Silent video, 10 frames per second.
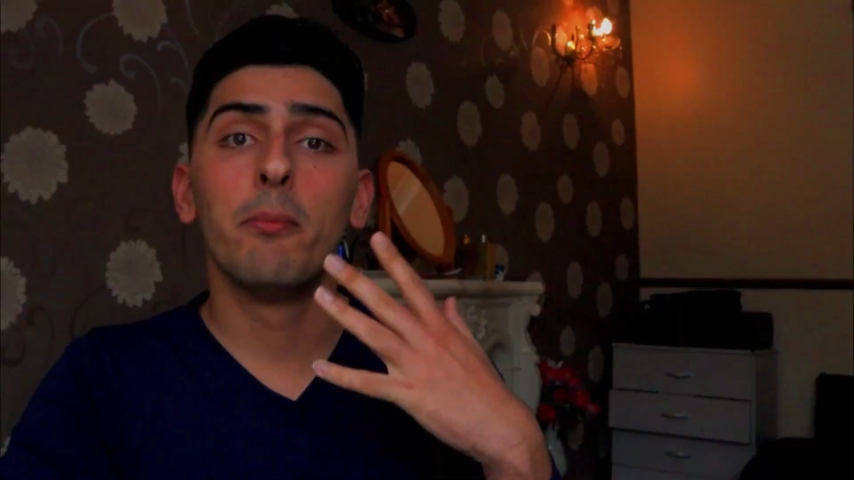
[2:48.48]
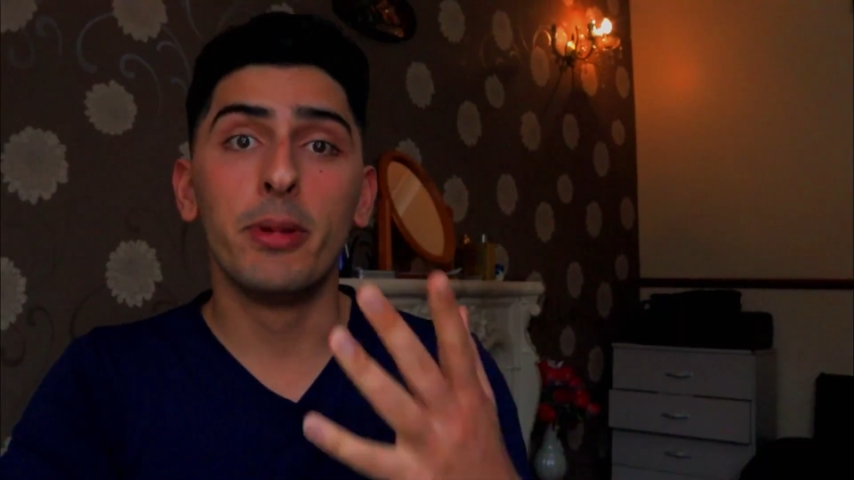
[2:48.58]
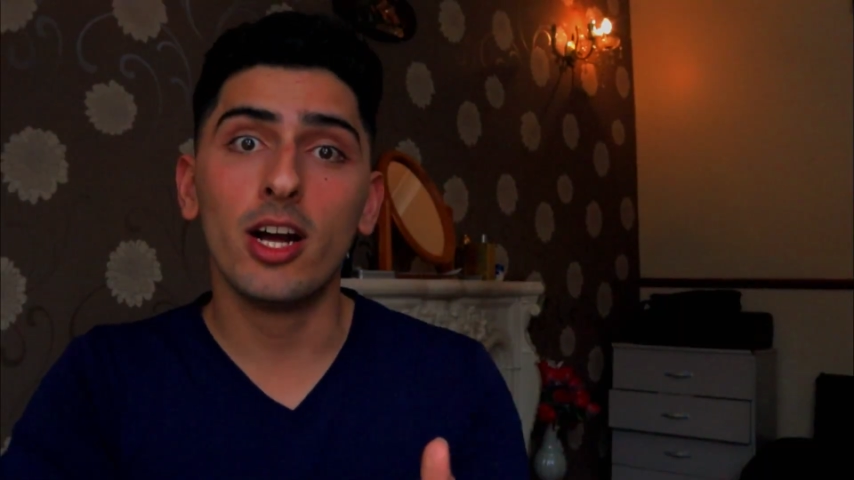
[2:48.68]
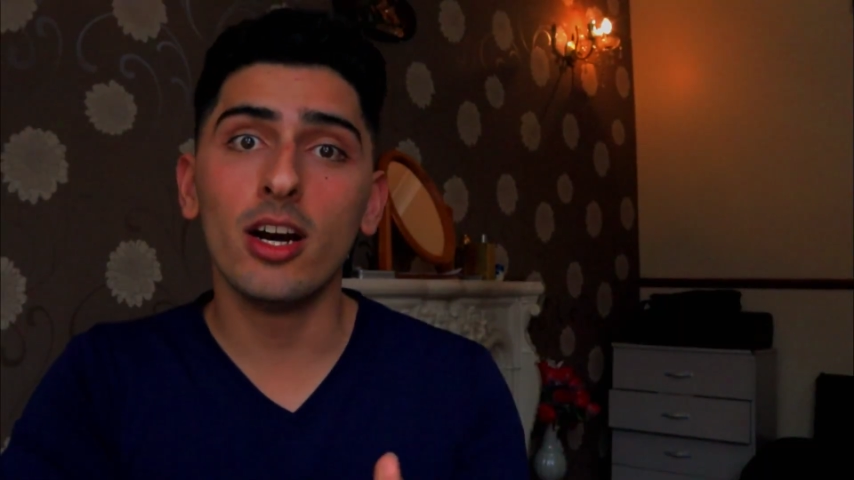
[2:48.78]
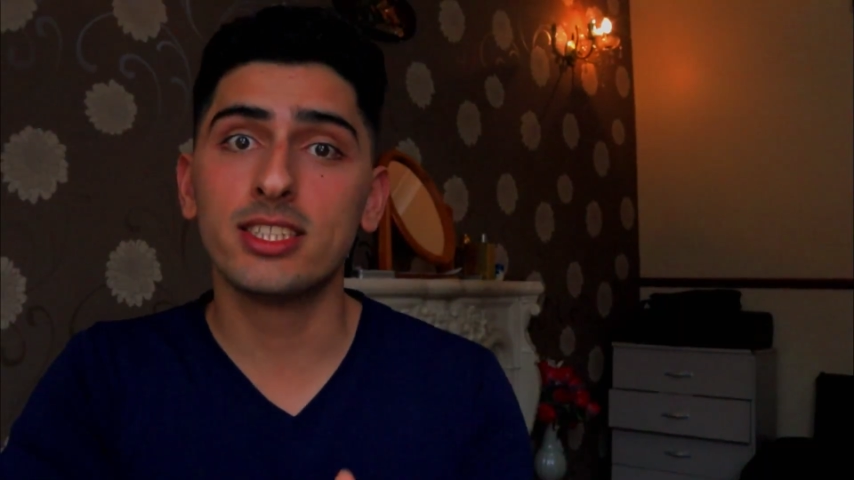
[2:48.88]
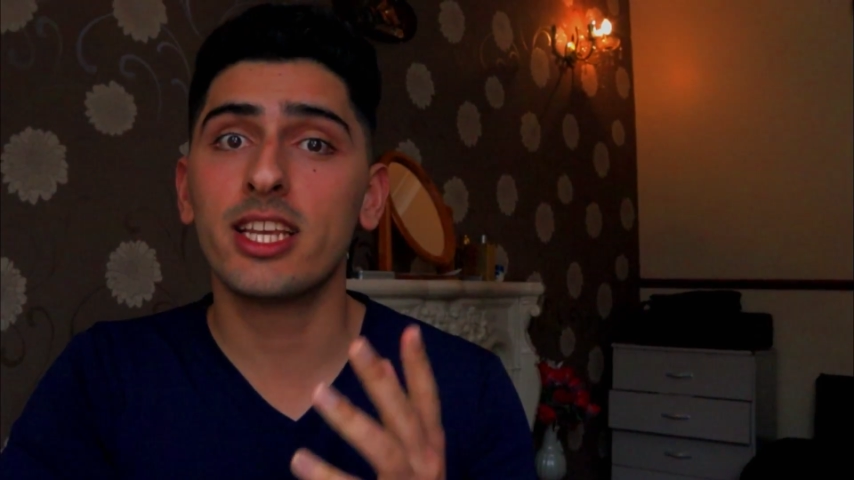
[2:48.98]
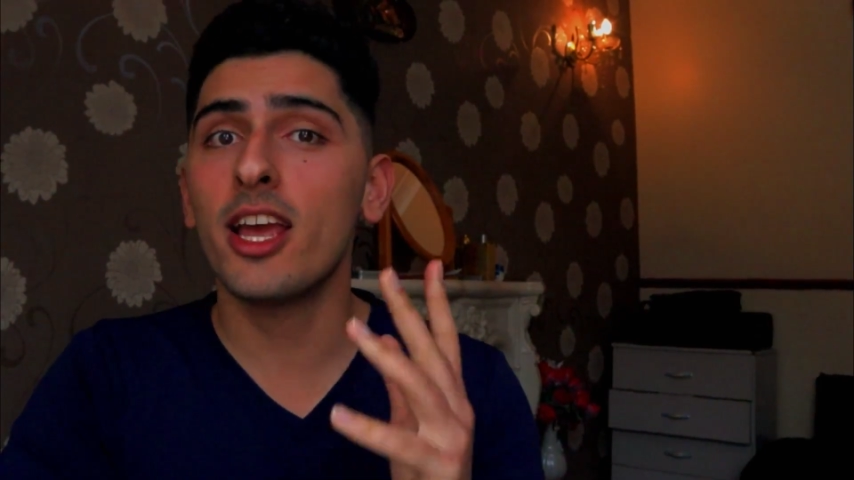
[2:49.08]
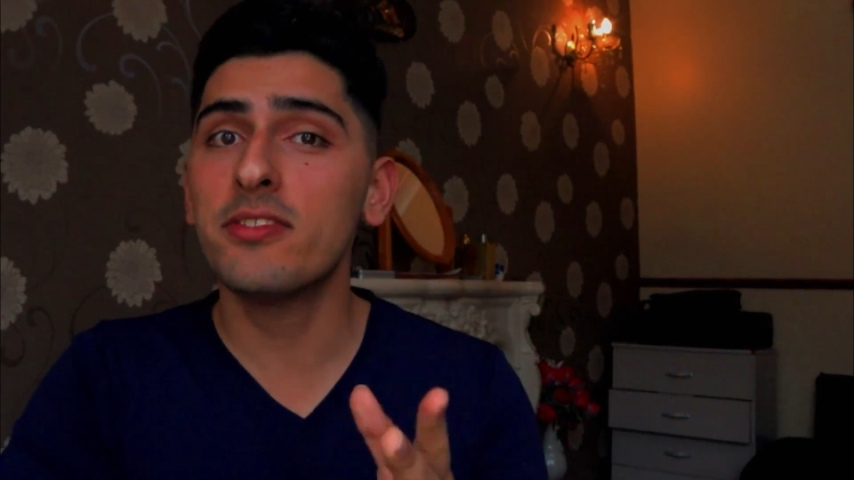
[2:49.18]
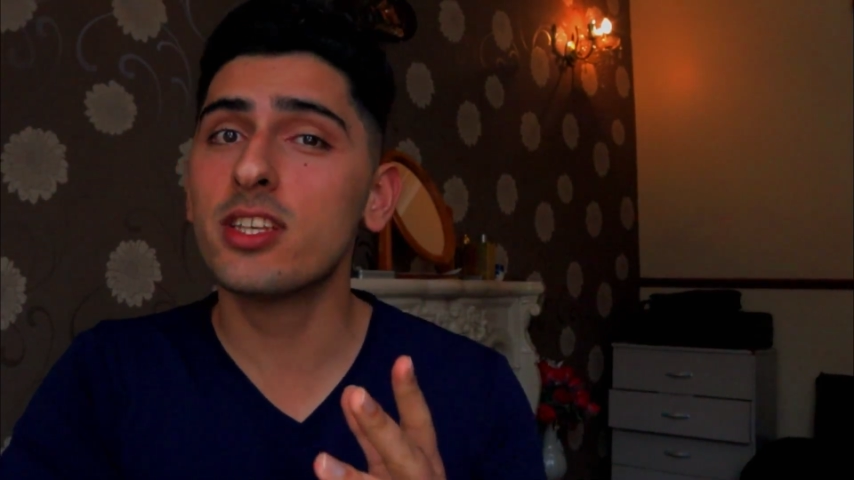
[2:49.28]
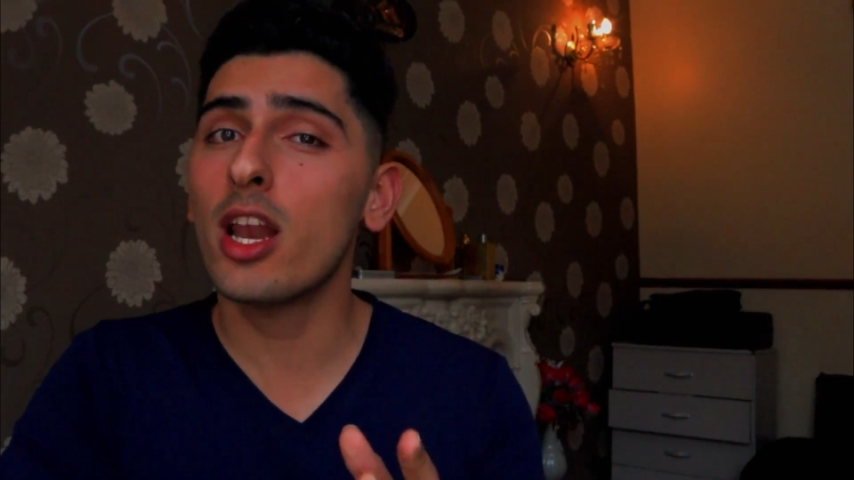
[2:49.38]
Because
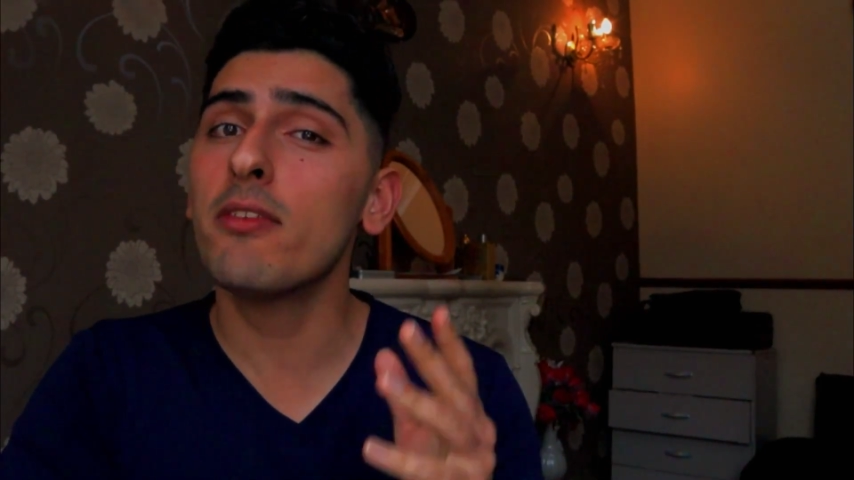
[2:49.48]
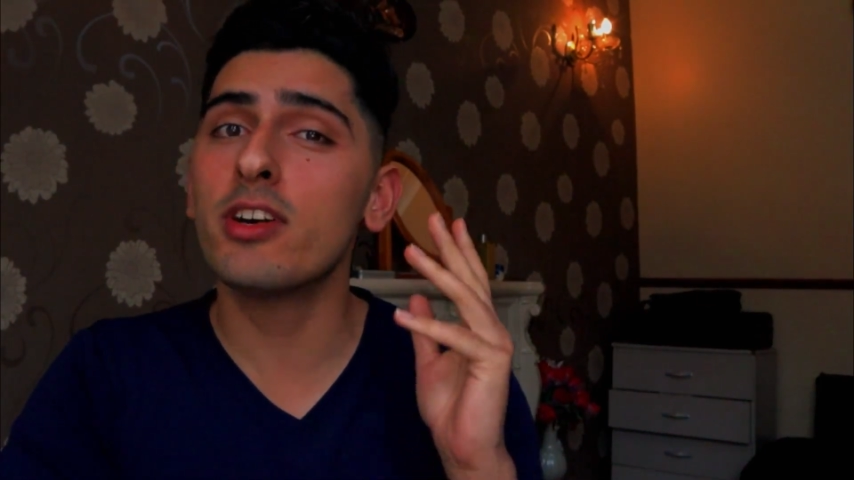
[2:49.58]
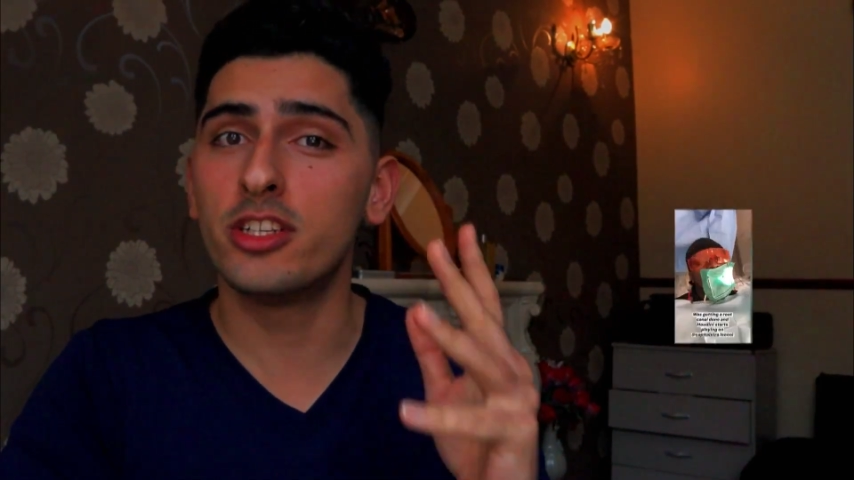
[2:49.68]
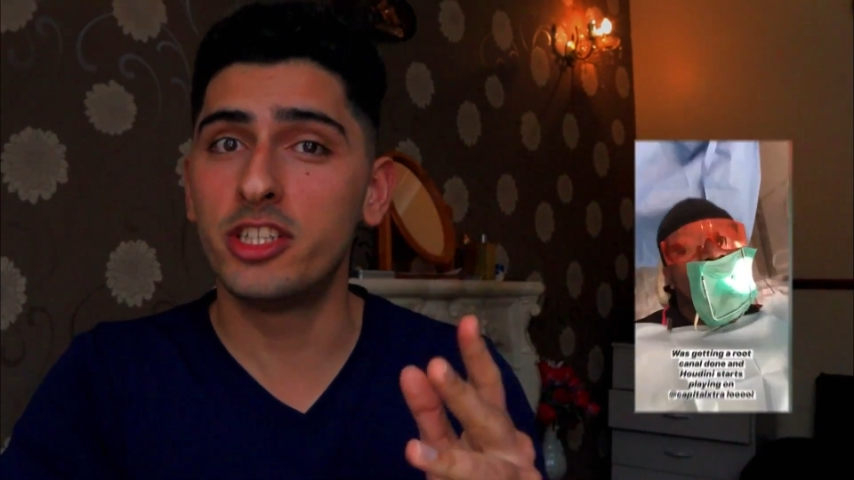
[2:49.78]
if saliva